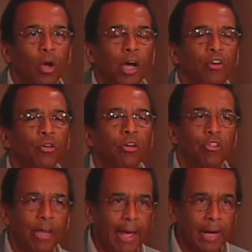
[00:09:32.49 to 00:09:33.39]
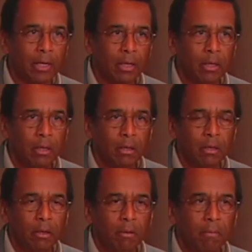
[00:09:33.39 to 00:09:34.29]
under attack
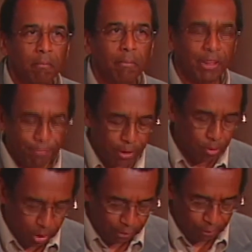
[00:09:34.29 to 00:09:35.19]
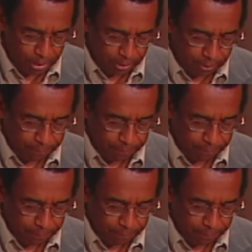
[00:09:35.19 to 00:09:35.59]
by the federal government,